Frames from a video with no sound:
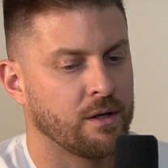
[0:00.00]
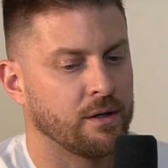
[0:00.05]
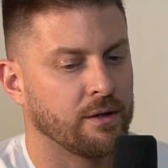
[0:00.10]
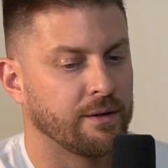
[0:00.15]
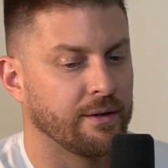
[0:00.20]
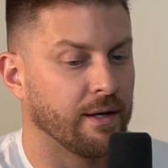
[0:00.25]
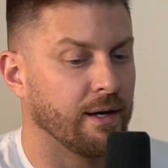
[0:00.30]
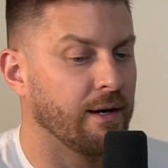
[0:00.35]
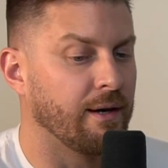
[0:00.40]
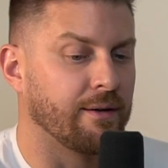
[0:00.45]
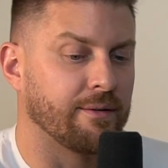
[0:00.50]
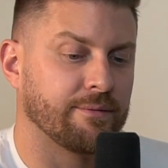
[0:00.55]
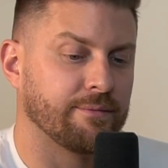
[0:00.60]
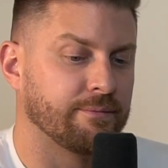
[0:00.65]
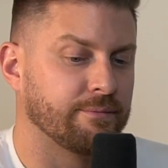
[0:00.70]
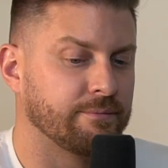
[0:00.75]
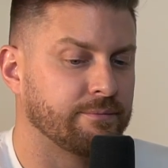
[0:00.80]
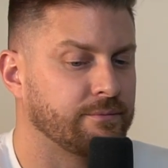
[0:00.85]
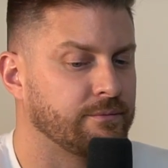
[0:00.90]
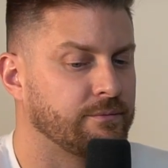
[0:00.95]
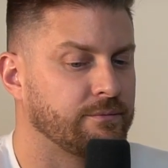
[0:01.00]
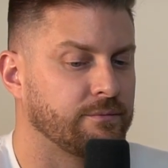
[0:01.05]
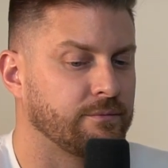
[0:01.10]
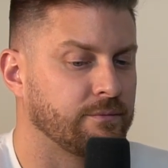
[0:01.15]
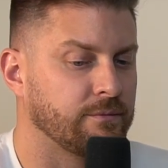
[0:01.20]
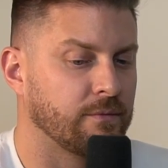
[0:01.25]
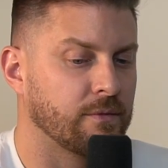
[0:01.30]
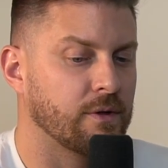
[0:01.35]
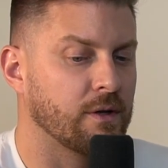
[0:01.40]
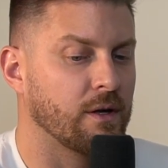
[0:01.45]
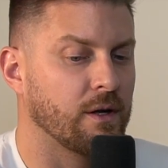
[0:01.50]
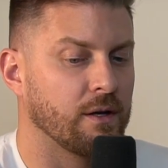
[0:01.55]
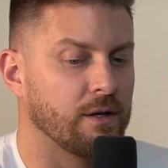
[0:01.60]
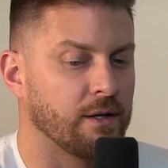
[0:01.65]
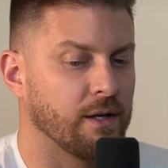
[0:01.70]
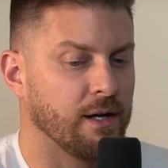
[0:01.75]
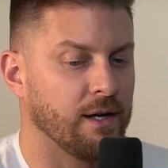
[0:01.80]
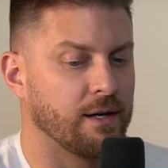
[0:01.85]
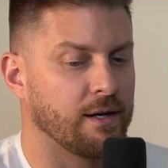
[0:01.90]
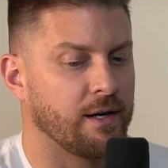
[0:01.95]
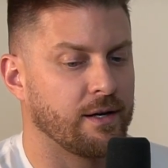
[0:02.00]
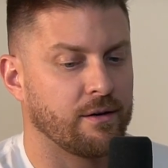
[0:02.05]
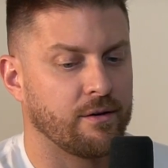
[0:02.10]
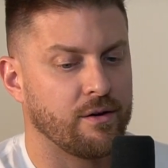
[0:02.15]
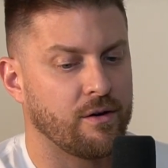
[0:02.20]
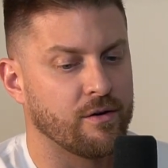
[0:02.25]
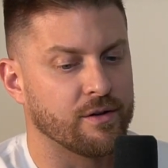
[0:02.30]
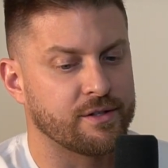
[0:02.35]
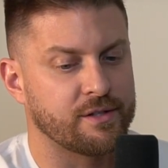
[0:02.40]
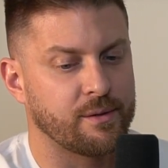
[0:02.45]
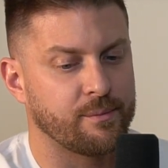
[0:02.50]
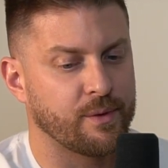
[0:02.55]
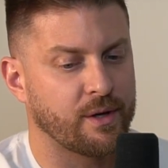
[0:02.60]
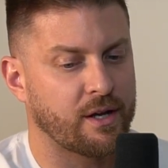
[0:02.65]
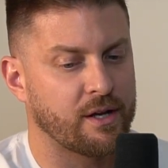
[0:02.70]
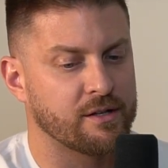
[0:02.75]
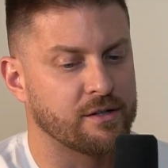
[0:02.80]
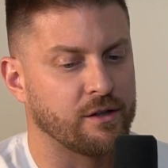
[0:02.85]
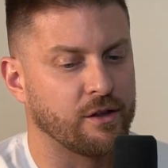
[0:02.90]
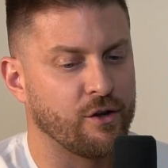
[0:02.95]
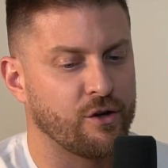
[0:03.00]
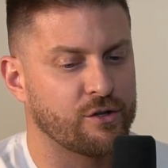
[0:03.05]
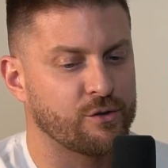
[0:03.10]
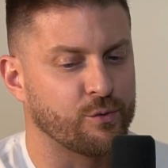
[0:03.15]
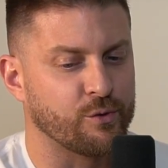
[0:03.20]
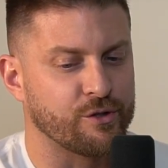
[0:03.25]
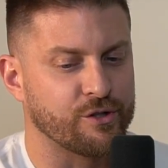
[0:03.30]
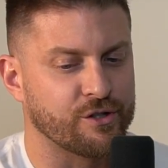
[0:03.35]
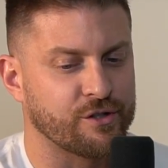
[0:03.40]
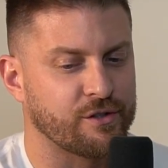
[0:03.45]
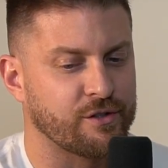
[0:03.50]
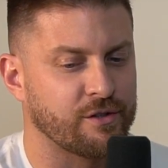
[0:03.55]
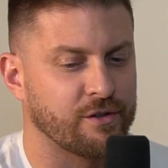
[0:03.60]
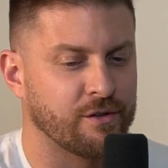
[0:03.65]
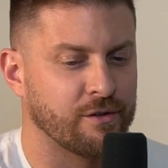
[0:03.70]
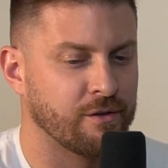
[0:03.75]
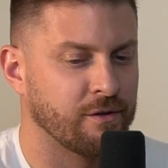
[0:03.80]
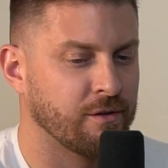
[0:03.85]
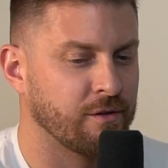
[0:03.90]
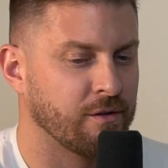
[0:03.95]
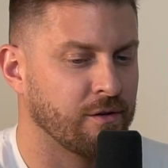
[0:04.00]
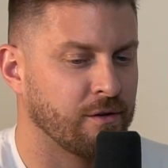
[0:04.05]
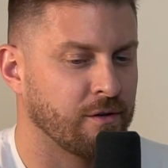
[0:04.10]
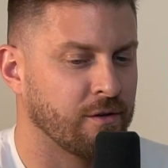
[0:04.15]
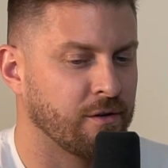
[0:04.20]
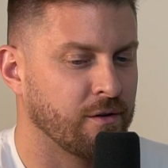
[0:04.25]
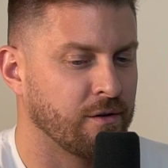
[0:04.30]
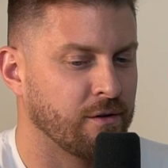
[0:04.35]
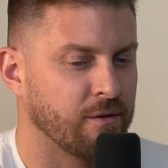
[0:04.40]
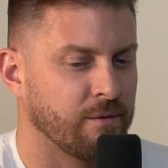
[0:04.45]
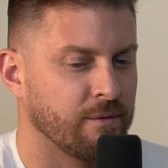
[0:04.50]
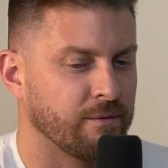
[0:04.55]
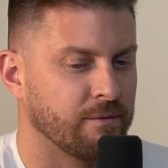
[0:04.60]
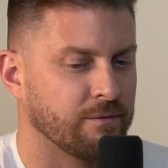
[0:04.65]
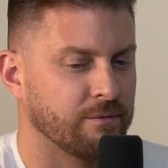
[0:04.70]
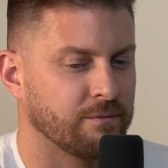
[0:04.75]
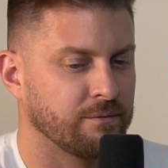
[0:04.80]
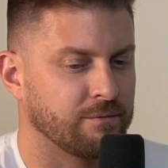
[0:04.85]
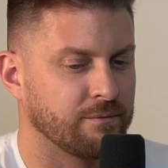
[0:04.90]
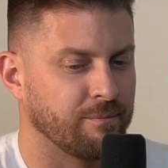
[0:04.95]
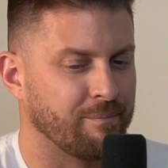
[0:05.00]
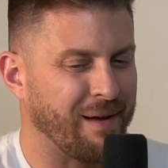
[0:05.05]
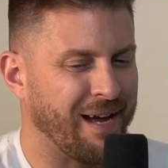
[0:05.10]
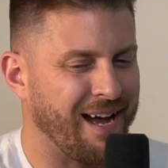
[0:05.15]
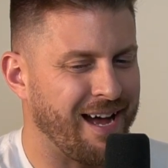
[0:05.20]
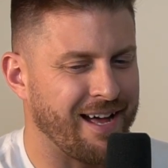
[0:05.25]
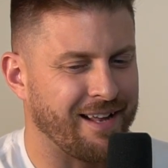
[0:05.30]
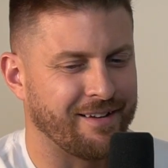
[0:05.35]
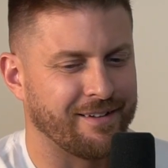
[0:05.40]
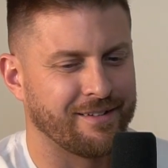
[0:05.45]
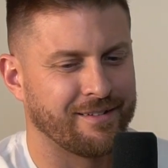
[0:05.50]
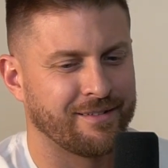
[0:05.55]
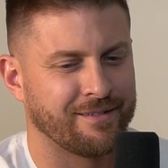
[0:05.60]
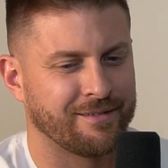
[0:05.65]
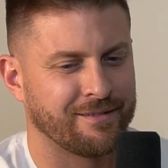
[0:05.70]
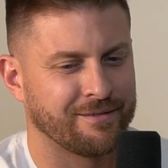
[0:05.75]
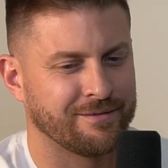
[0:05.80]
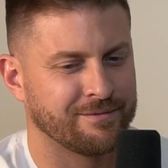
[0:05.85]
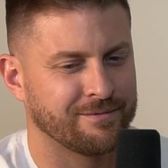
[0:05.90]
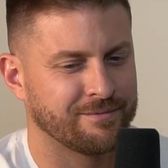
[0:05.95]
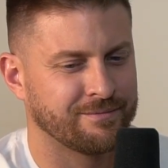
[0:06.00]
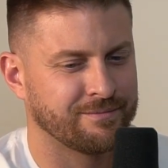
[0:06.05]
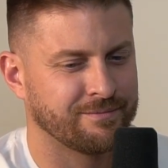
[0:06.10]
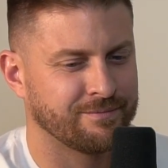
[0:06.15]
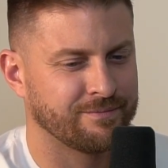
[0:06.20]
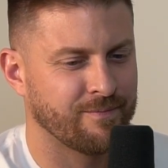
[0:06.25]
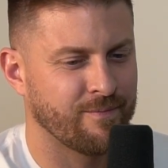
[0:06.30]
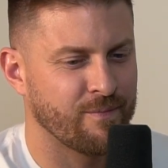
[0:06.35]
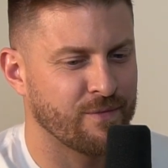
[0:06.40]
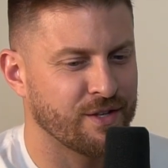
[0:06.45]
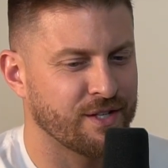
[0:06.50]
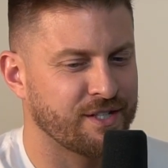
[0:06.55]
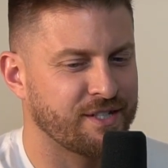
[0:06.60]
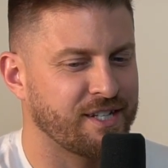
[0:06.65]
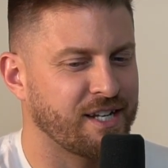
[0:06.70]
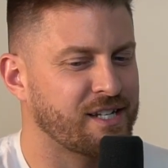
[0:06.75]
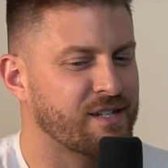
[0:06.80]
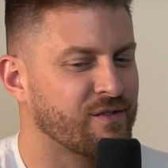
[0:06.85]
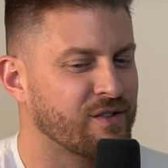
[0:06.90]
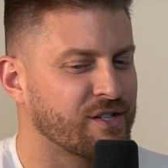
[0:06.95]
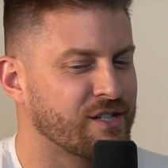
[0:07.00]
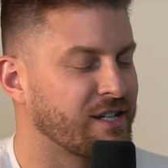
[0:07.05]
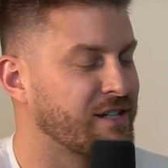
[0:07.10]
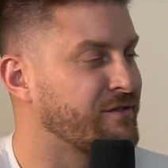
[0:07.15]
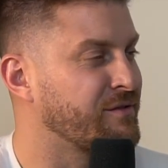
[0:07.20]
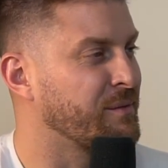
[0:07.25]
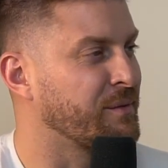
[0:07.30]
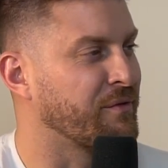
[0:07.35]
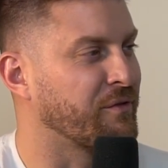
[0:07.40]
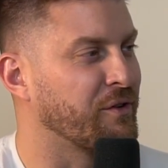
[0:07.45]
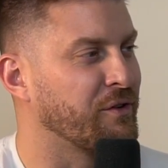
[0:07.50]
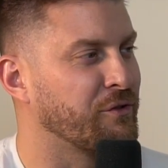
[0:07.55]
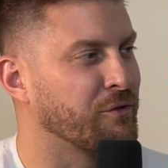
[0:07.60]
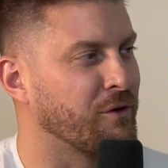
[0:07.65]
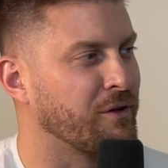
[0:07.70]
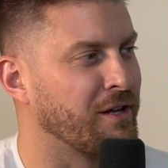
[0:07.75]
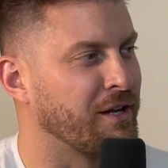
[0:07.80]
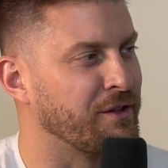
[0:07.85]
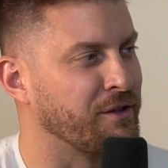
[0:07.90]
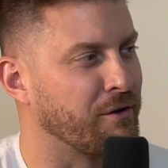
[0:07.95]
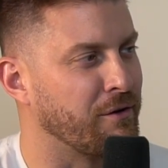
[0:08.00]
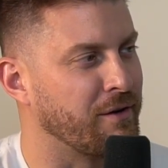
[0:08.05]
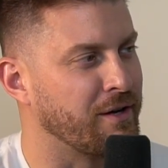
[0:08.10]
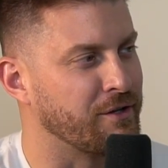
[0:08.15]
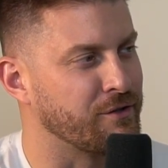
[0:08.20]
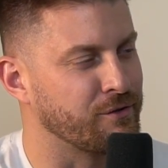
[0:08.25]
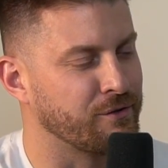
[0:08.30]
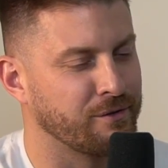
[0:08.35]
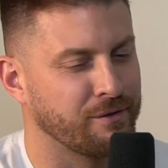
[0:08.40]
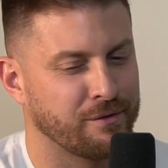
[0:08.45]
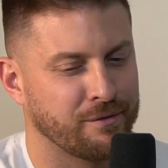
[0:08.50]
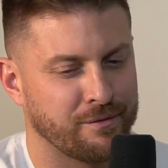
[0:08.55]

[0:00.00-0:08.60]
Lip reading: Yeah. I don't know. It seemed like his looks were just bad. 6 for 6 from the free throw line, though, Andrew.